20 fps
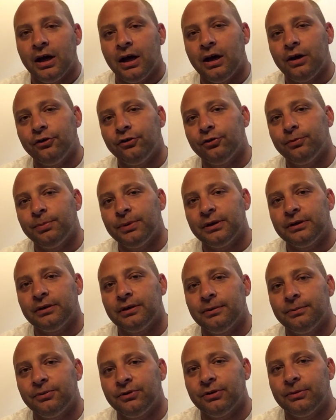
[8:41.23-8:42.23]
I also picked
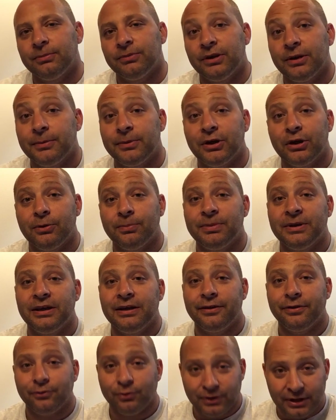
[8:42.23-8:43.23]
up some
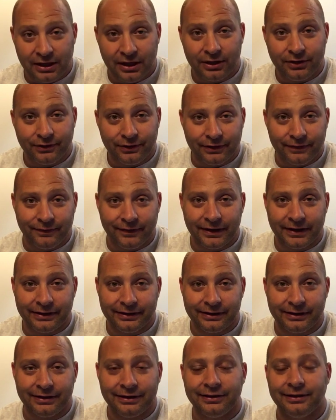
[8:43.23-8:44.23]
WLP 300
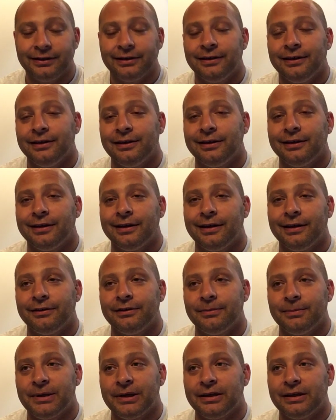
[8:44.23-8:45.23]
finally
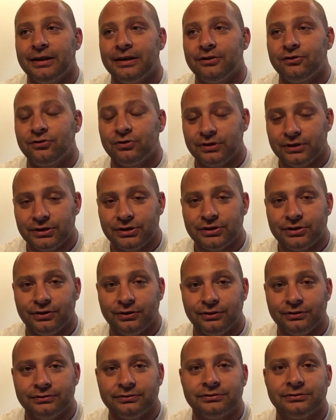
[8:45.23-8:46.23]
to make a
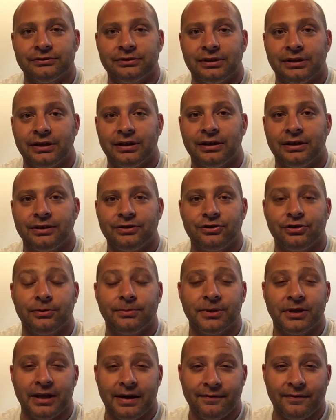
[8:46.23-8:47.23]
traditional
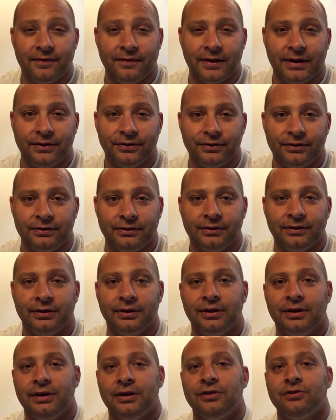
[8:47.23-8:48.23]
German Hefeweizen.
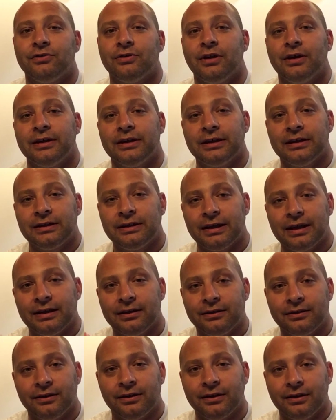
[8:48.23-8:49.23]
Trying to get
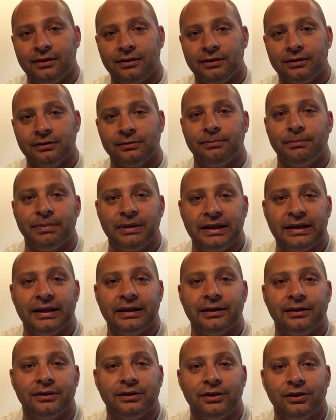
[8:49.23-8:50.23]
that
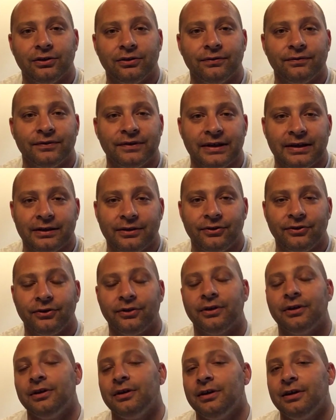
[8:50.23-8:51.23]
banana clove taste
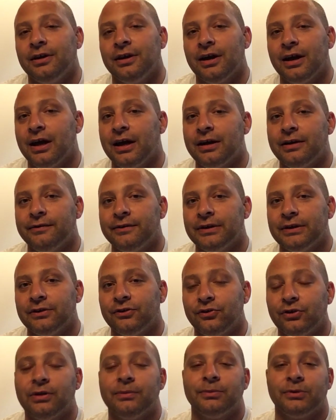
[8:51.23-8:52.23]
out of it.
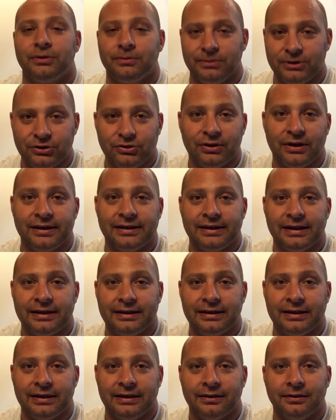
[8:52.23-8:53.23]
So I'm going to be trying that
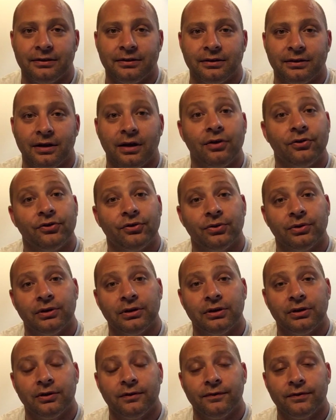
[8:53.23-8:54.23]
again also in
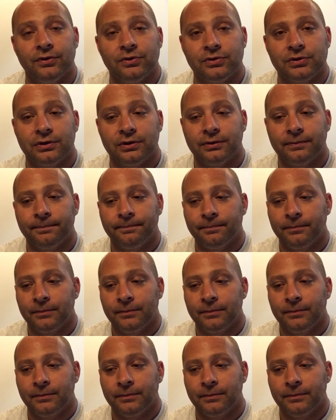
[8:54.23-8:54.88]
the near future.